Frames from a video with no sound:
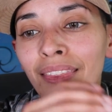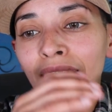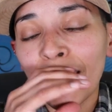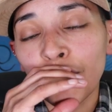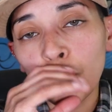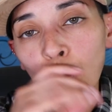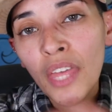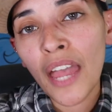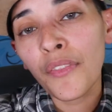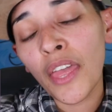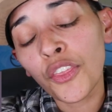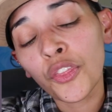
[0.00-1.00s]
They do
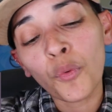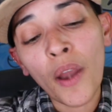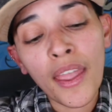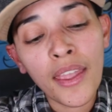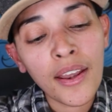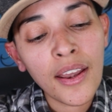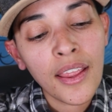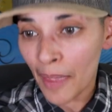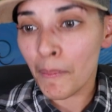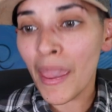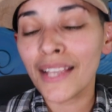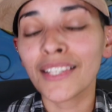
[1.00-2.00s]
that, they threaten.
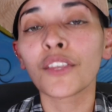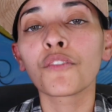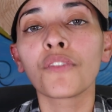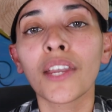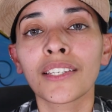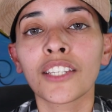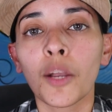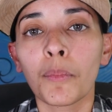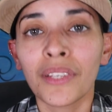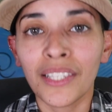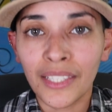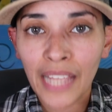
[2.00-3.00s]
It makes the
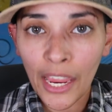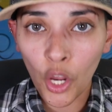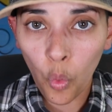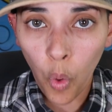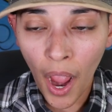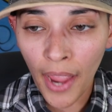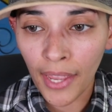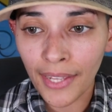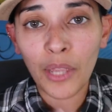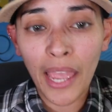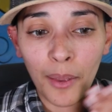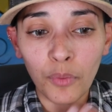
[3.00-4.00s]
victim stay
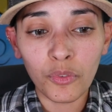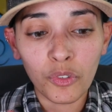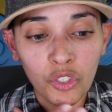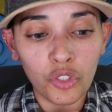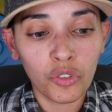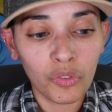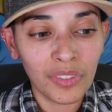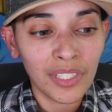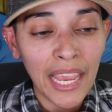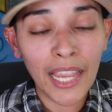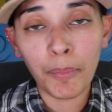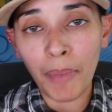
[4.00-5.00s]
quiet and
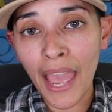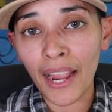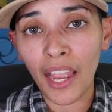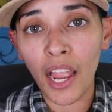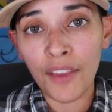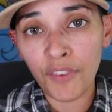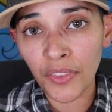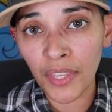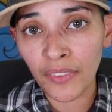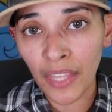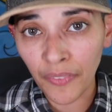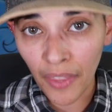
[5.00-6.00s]
take back
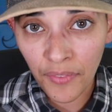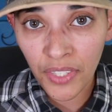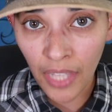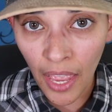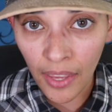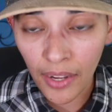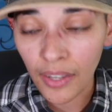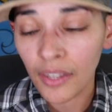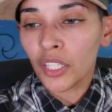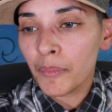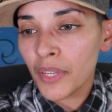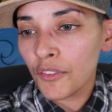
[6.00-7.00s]
everything that they've said.
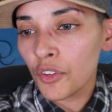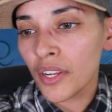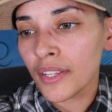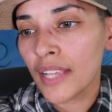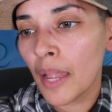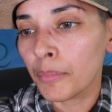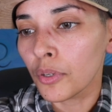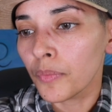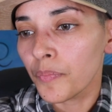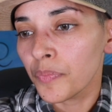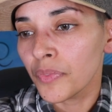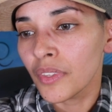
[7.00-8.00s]
But let me give you an
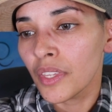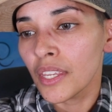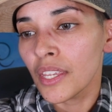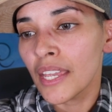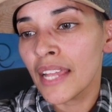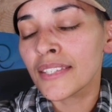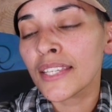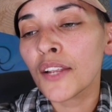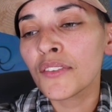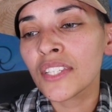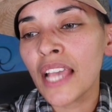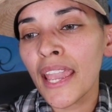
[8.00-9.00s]
example. Instead
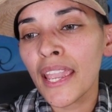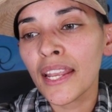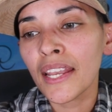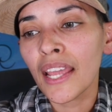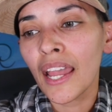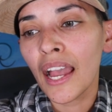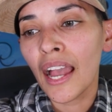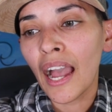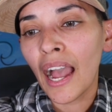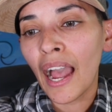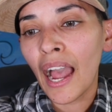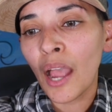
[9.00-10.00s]
of saying,
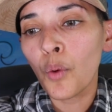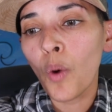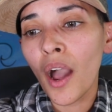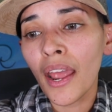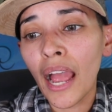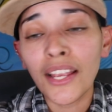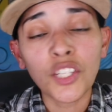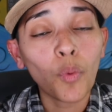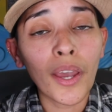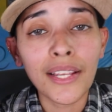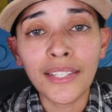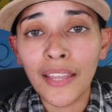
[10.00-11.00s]
I just
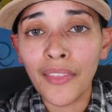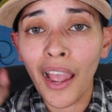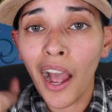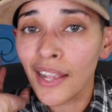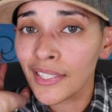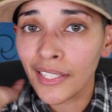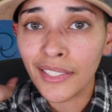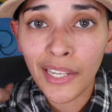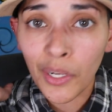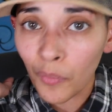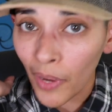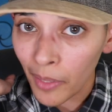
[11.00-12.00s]
want to say that Austin
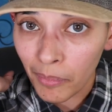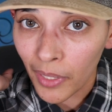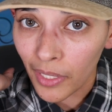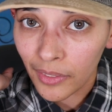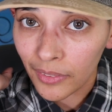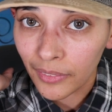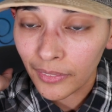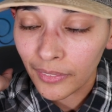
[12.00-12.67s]
didn't rape me.